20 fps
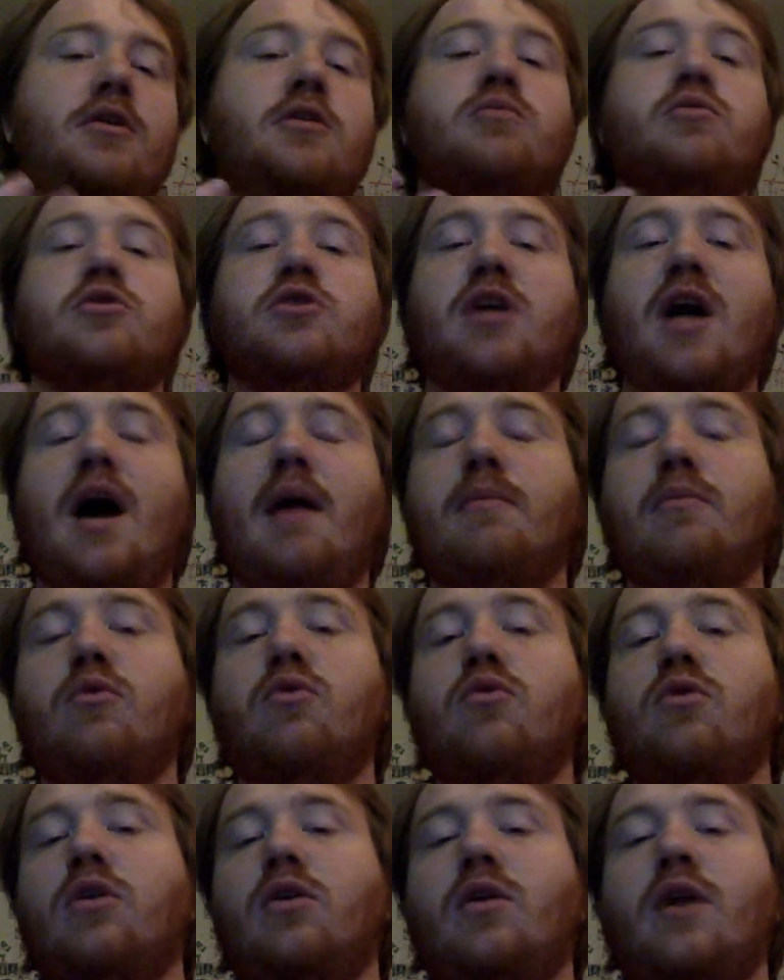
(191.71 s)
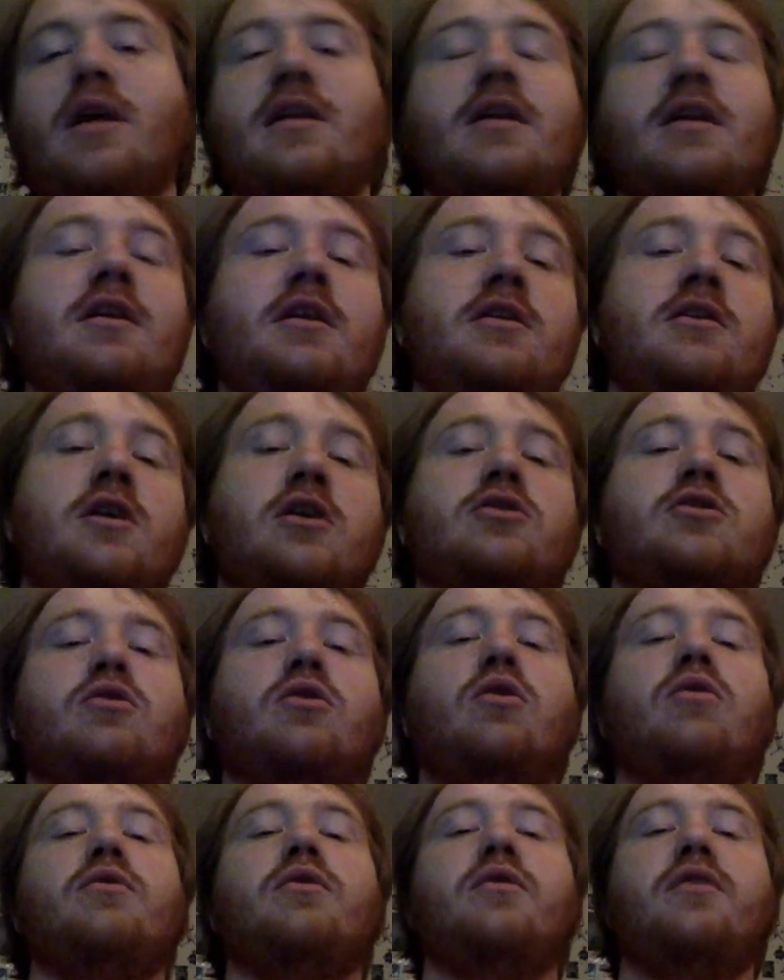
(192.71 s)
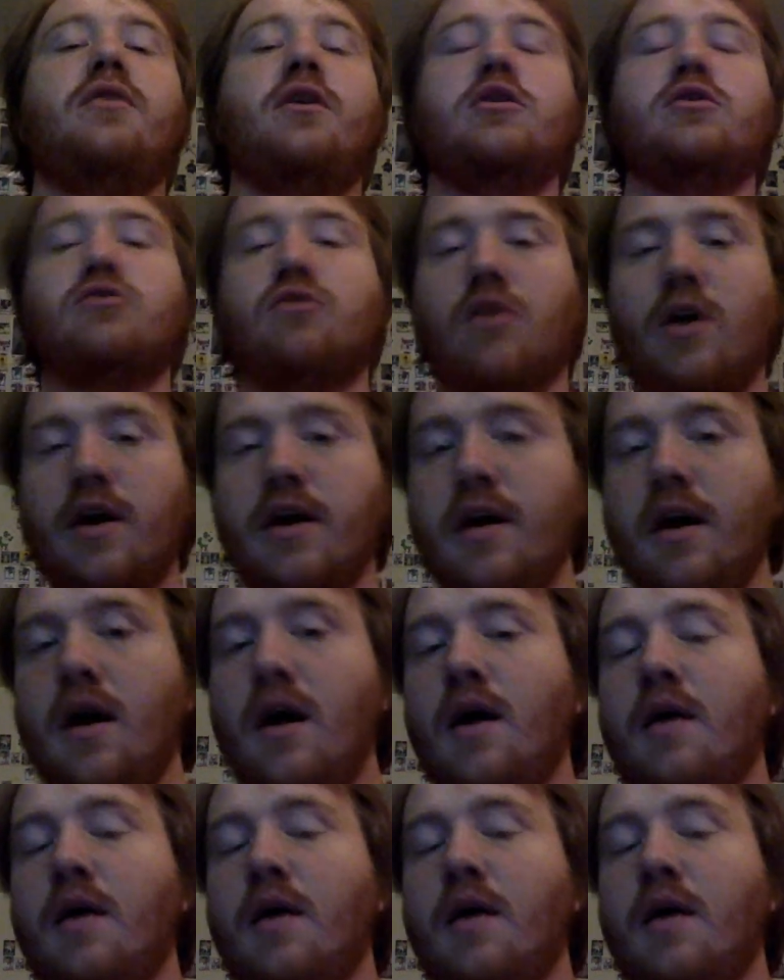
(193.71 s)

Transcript: He was calm, cool, collected. He does all the things right,